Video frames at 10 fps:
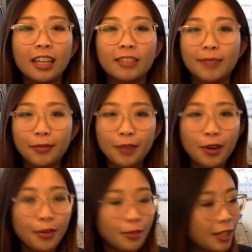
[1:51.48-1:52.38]
my
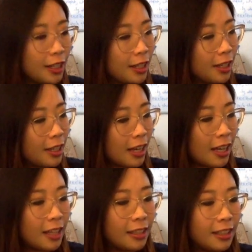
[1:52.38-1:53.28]
phone,
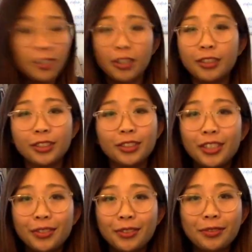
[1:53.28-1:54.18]
and these are also
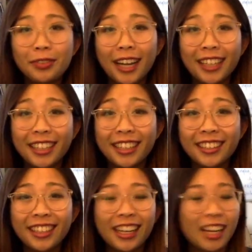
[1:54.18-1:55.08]
useful for hiking,
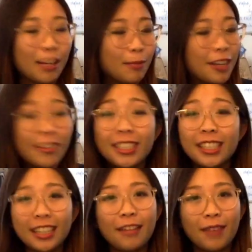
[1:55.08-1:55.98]
but it was a
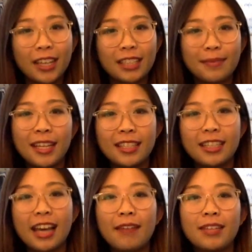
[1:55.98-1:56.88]
good investment
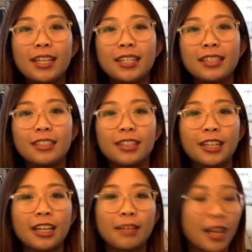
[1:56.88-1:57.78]
to have this
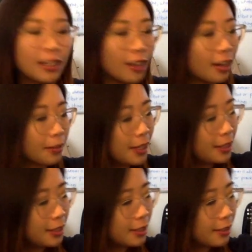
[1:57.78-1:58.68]
during my long
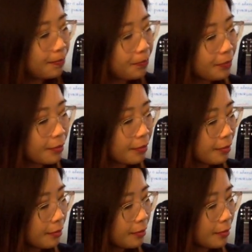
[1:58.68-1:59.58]
runs.
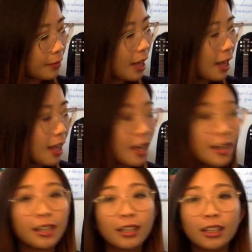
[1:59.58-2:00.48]

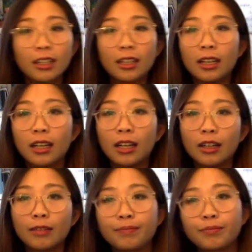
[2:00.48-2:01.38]
And
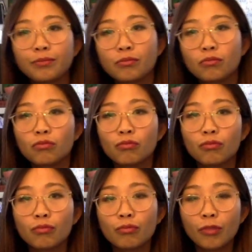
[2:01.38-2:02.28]

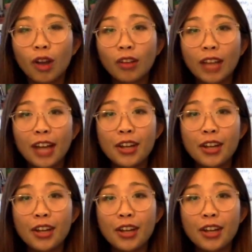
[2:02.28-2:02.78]
on that